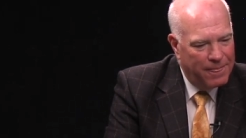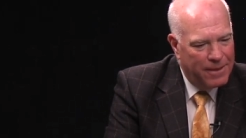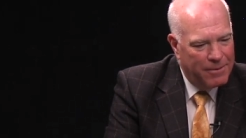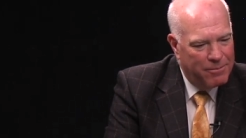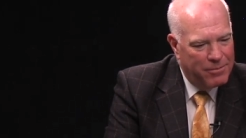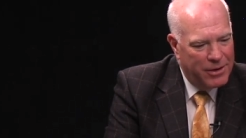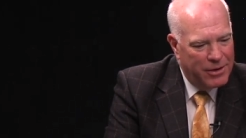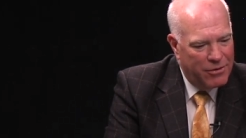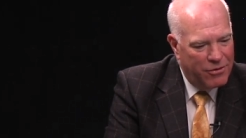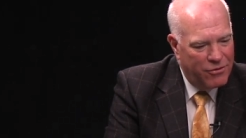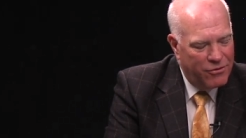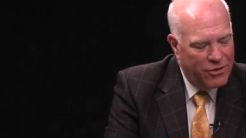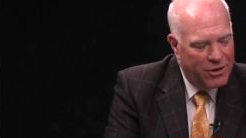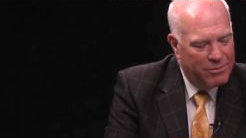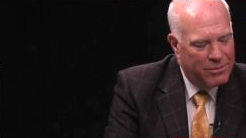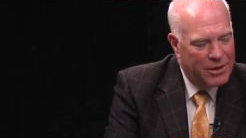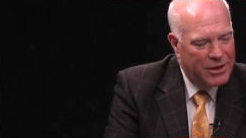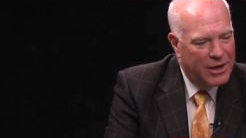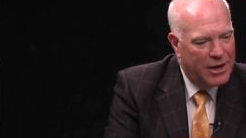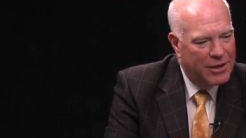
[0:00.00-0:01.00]
Peter
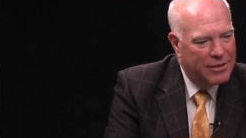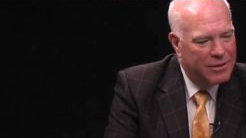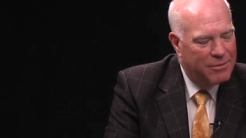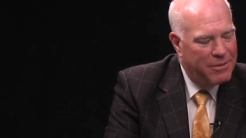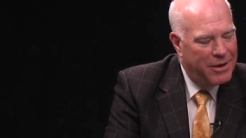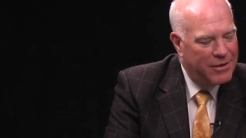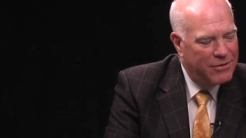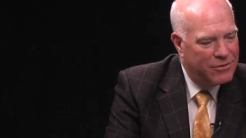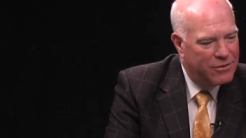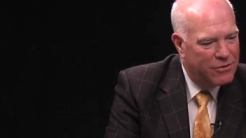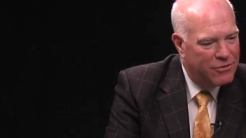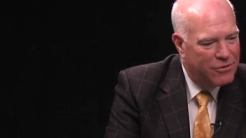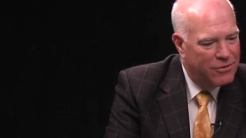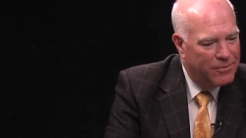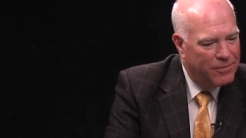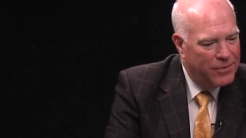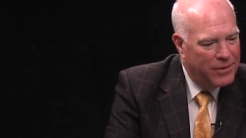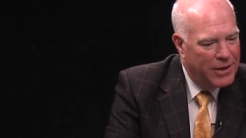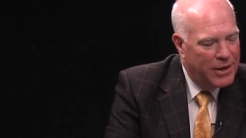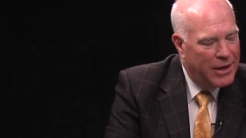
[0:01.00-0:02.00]
Shumlin got the message
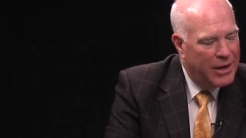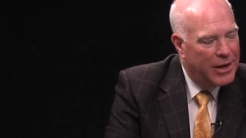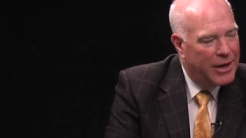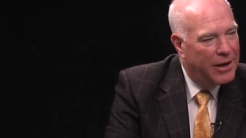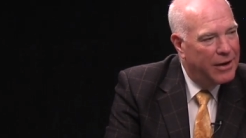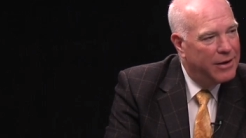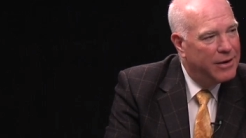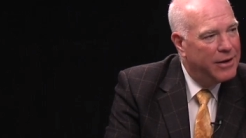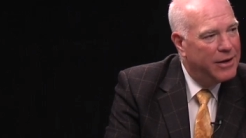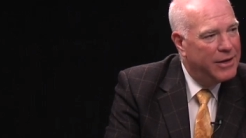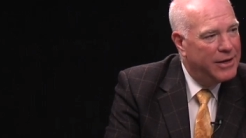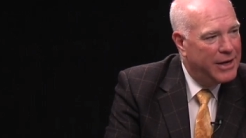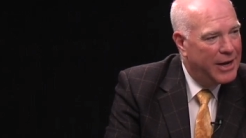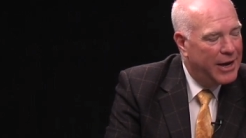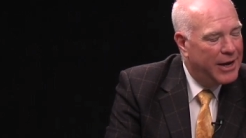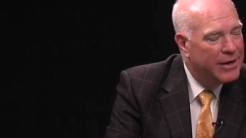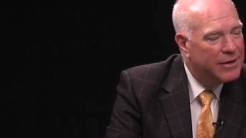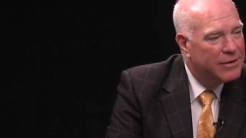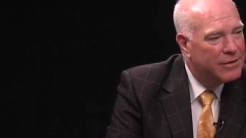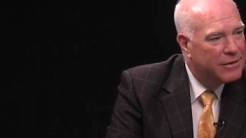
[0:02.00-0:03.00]
and he
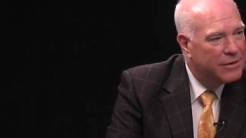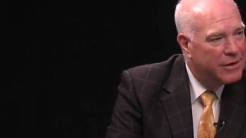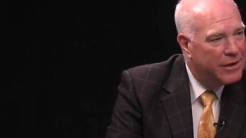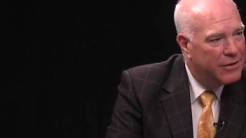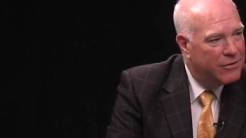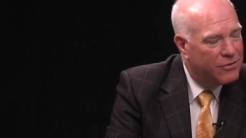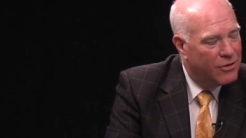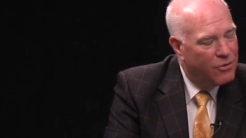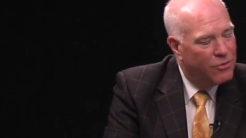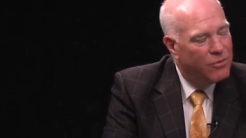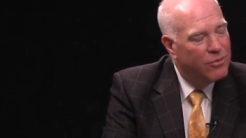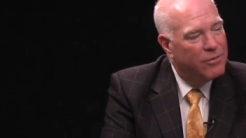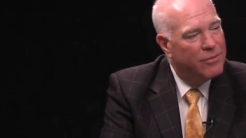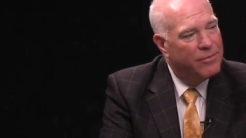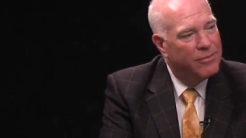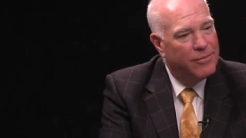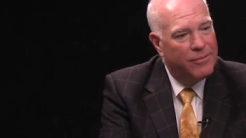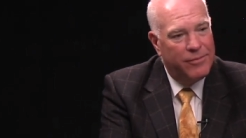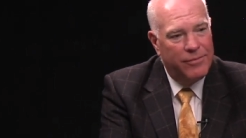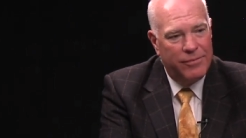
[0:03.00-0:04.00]
yanked his own
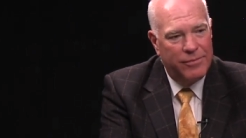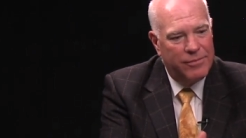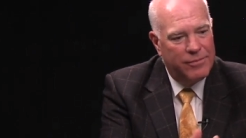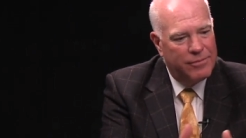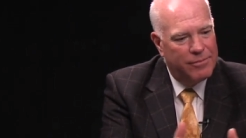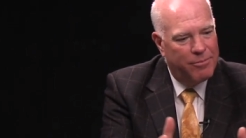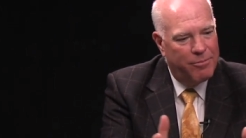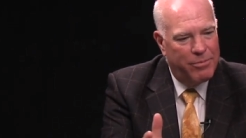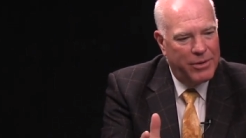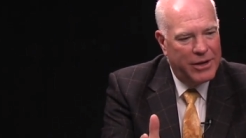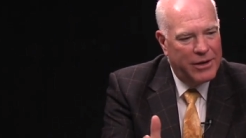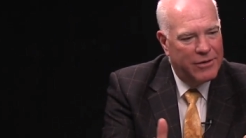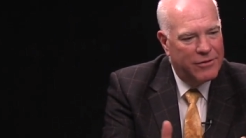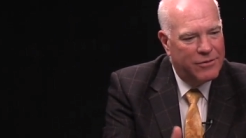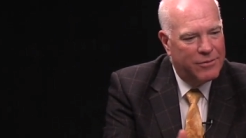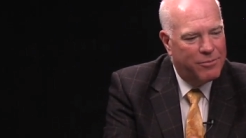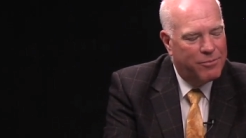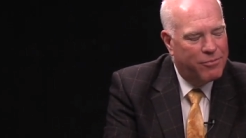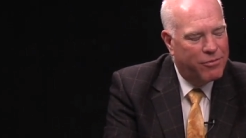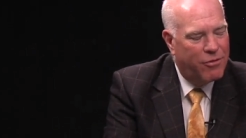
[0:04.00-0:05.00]

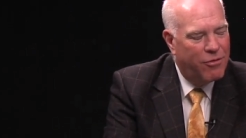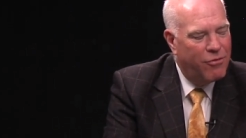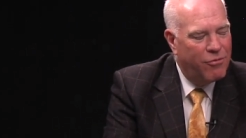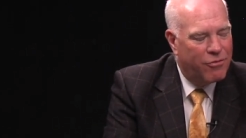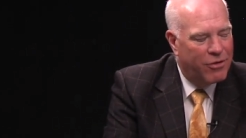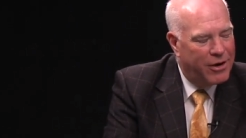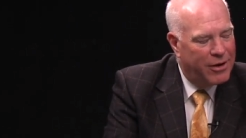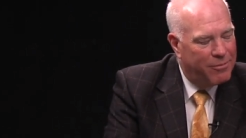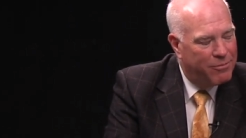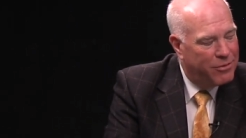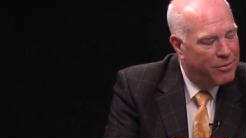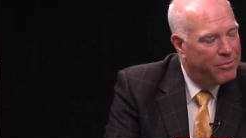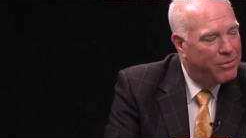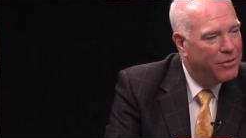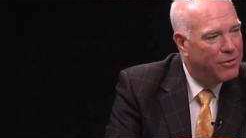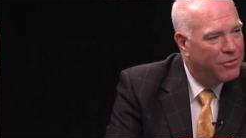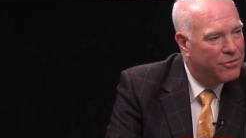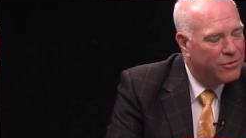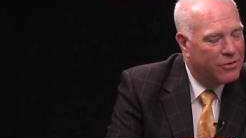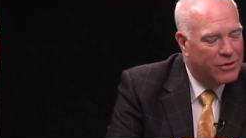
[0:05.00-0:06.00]
biggest program
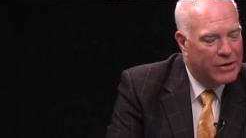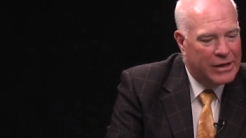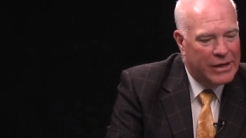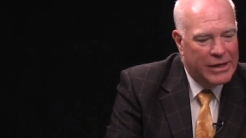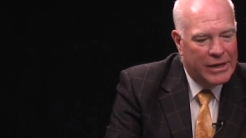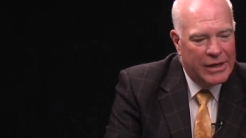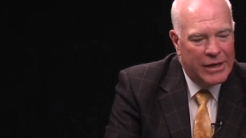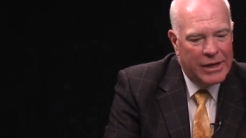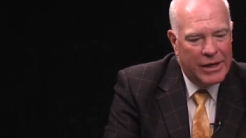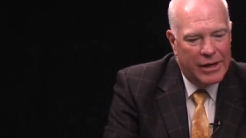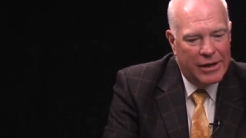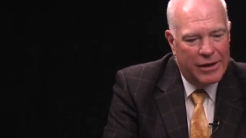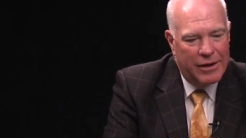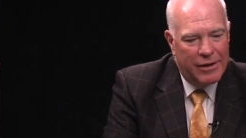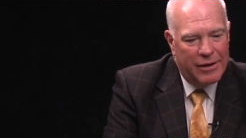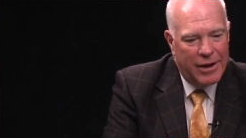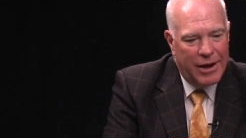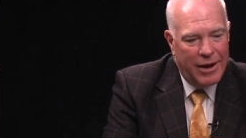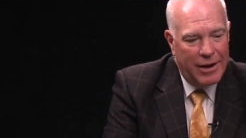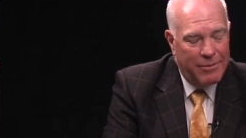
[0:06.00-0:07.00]
proposal.
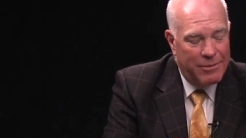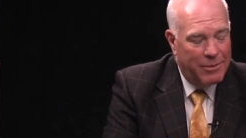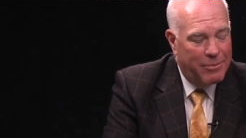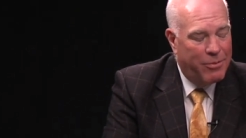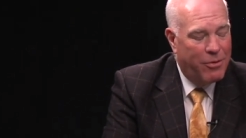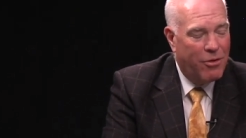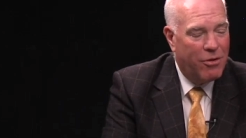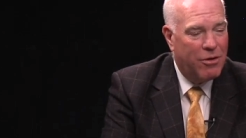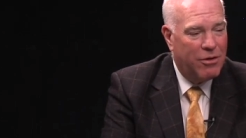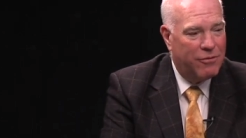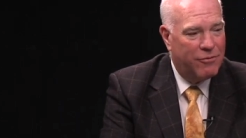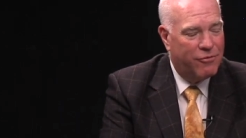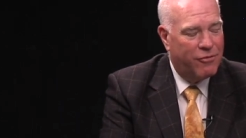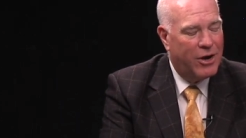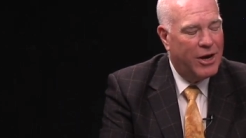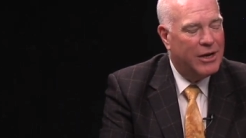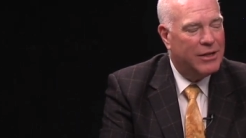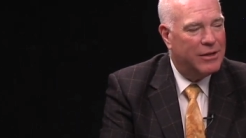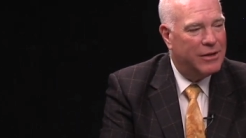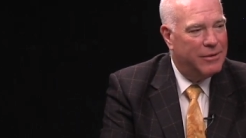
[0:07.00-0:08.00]
Uh, I am appalled,
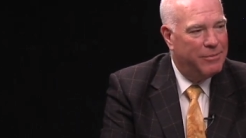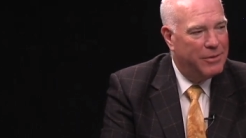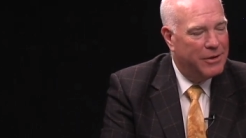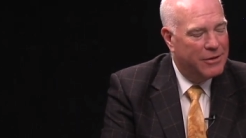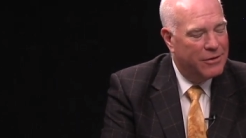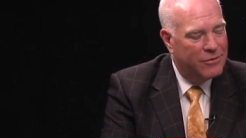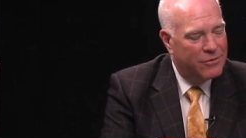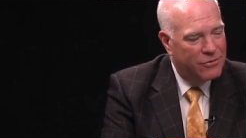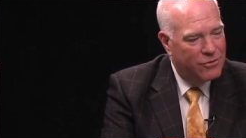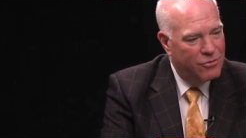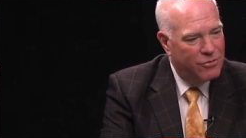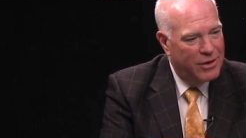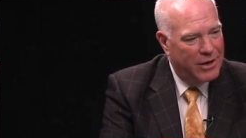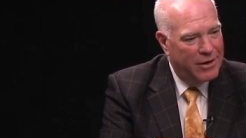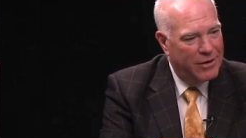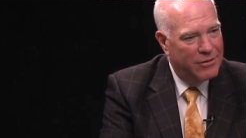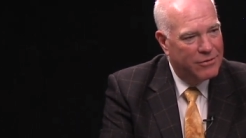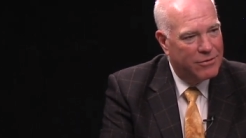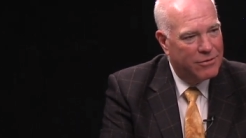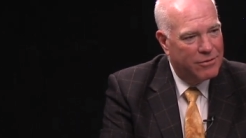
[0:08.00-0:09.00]
frankly, because two
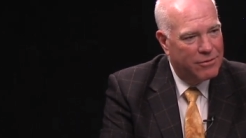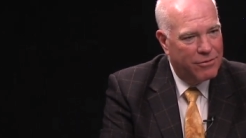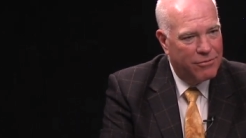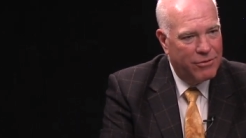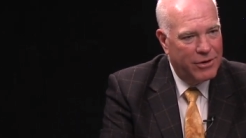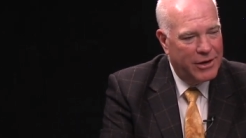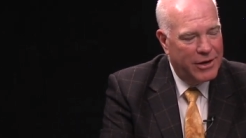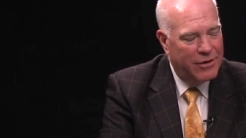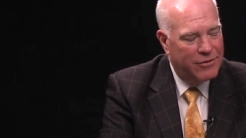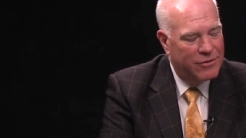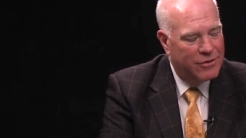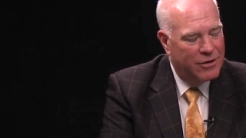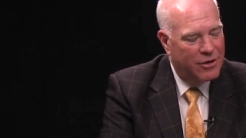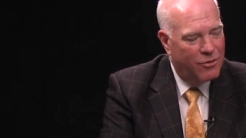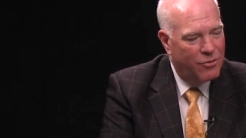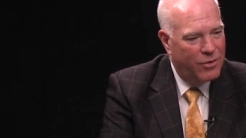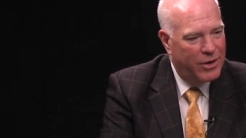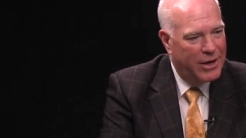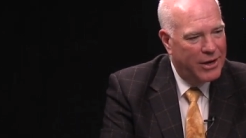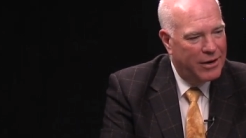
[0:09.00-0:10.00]
days or three days ago
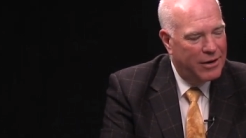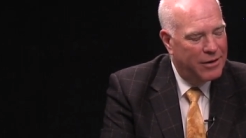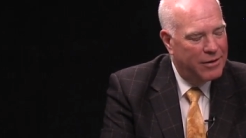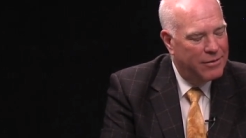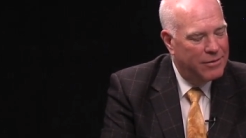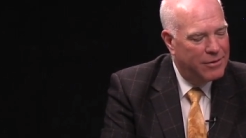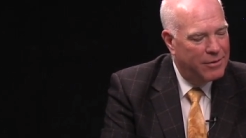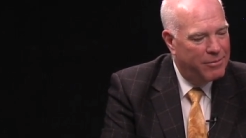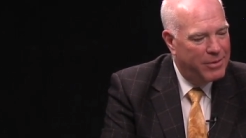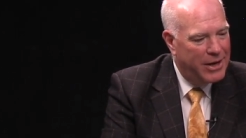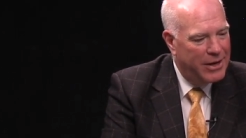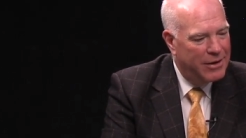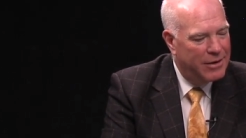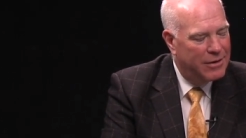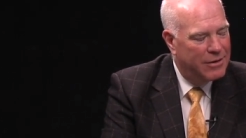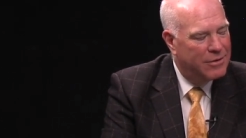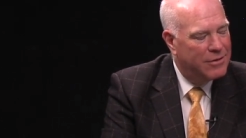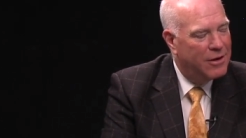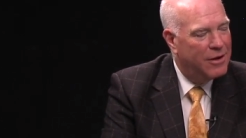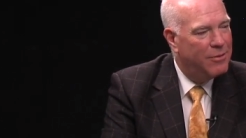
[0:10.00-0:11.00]
we had a debate
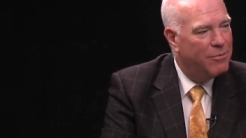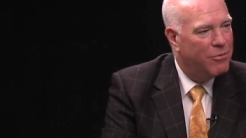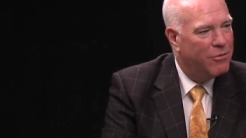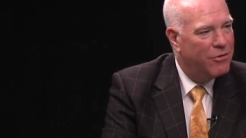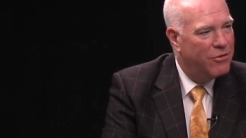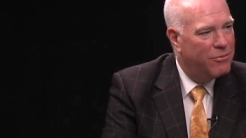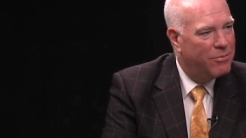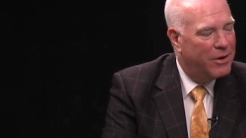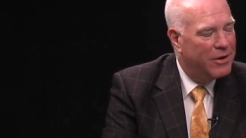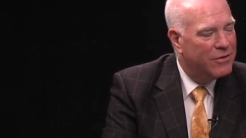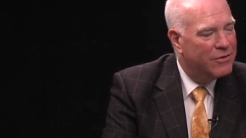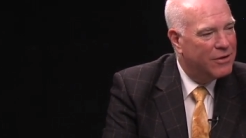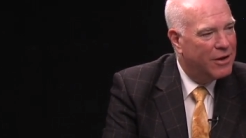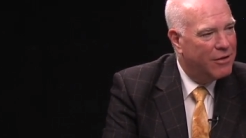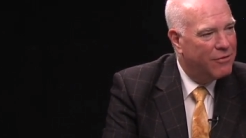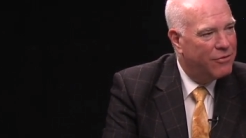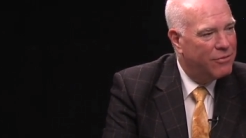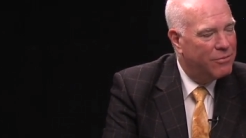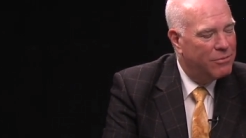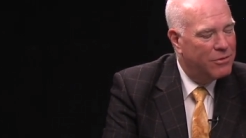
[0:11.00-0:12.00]
in Tunbridge,
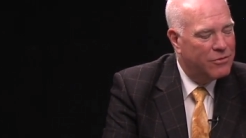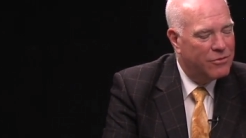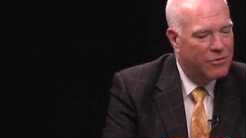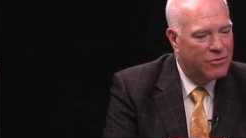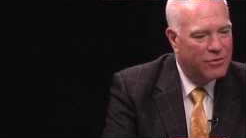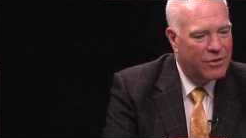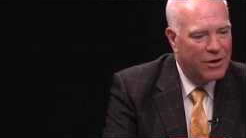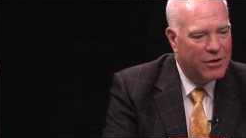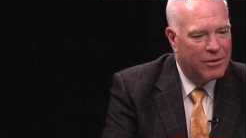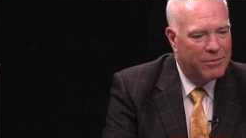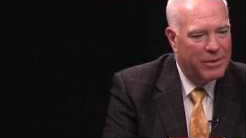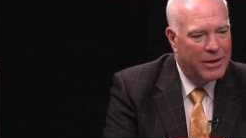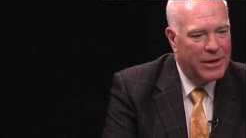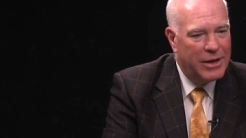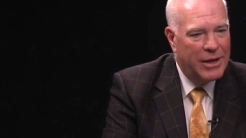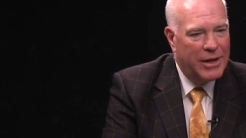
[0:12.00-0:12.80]
myself and Mr. Zuckerman,